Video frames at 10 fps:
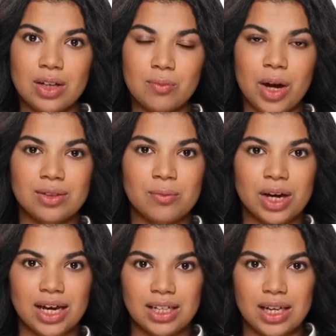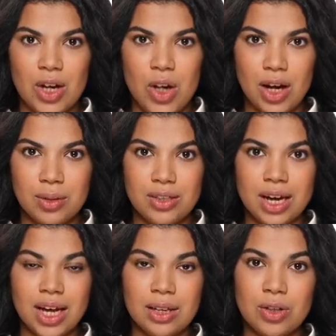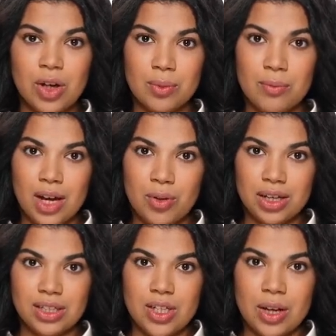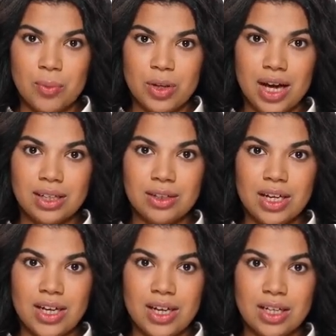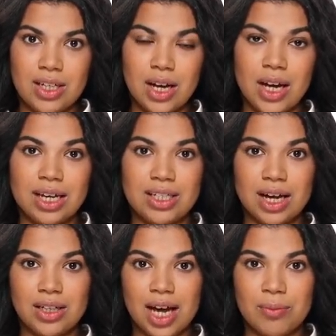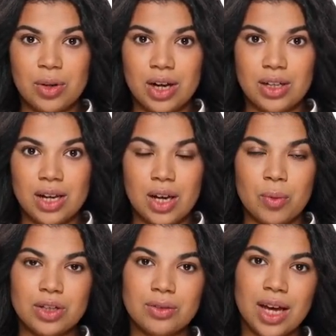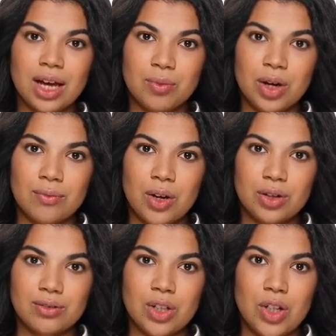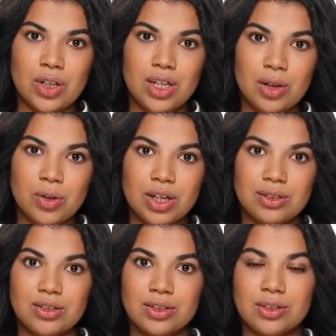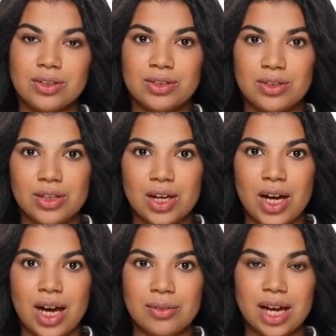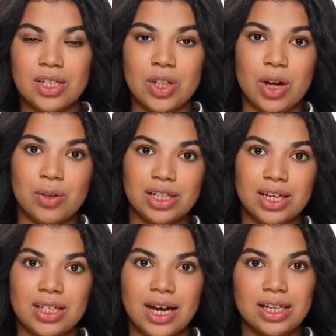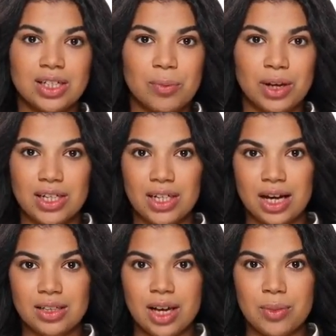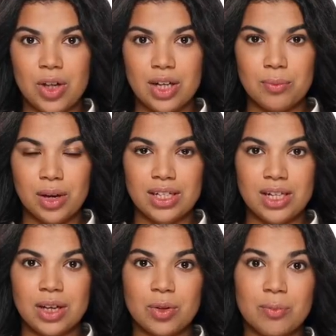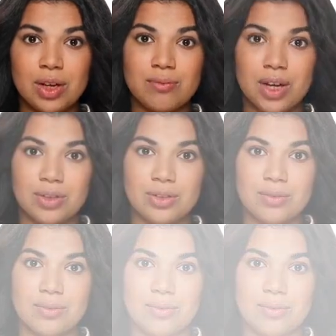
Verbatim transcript: a groundbreaking initiative that aims to empower consumers and businesses in South Africa with the power of artificial intelligence. Imagine earning a data-dependent income just by using your smartphone.